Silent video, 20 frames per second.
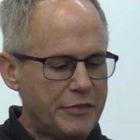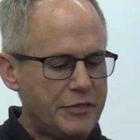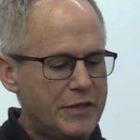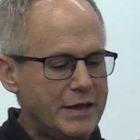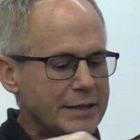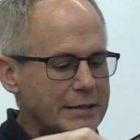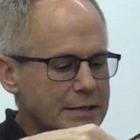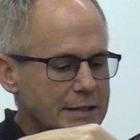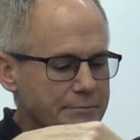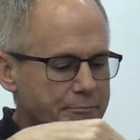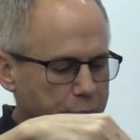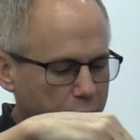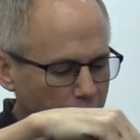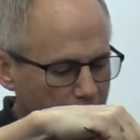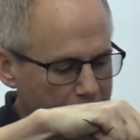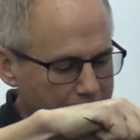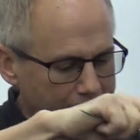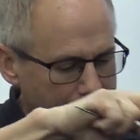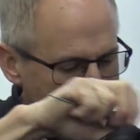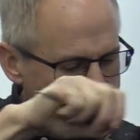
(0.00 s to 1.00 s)
this
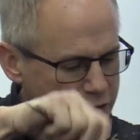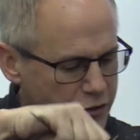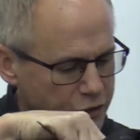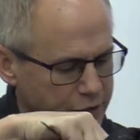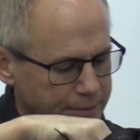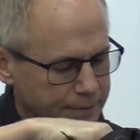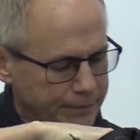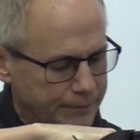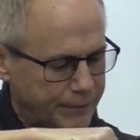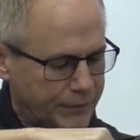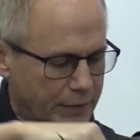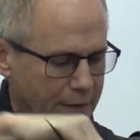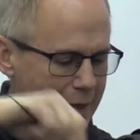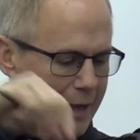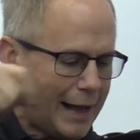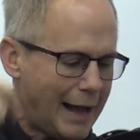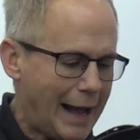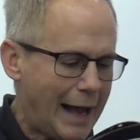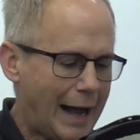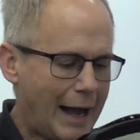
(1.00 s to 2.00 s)
bridge,
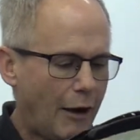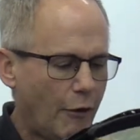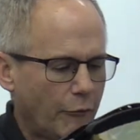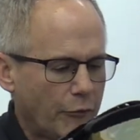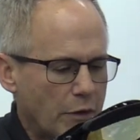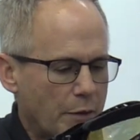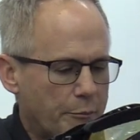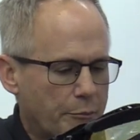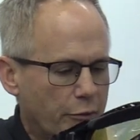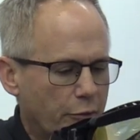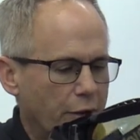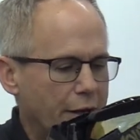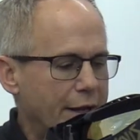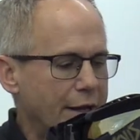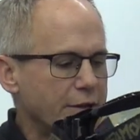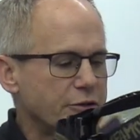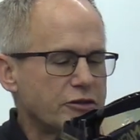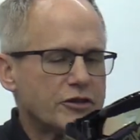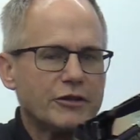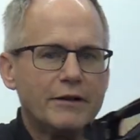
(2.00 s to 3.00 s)
how the
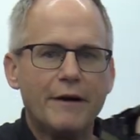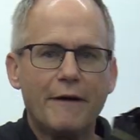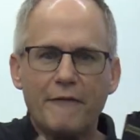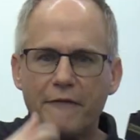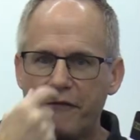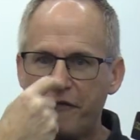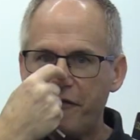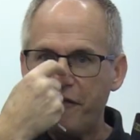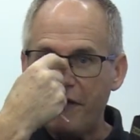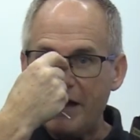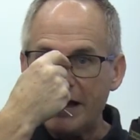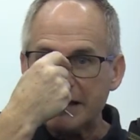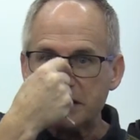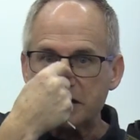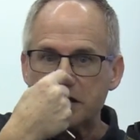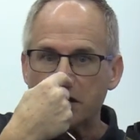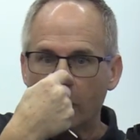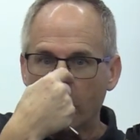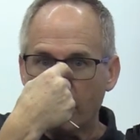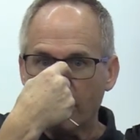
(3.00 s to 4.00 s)
bridge
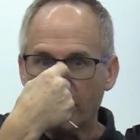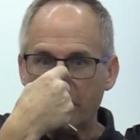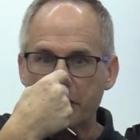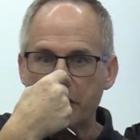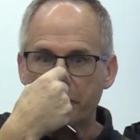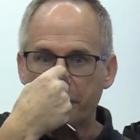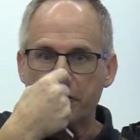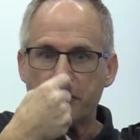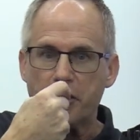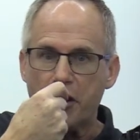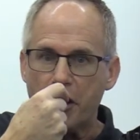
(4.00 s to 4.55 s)
fits over your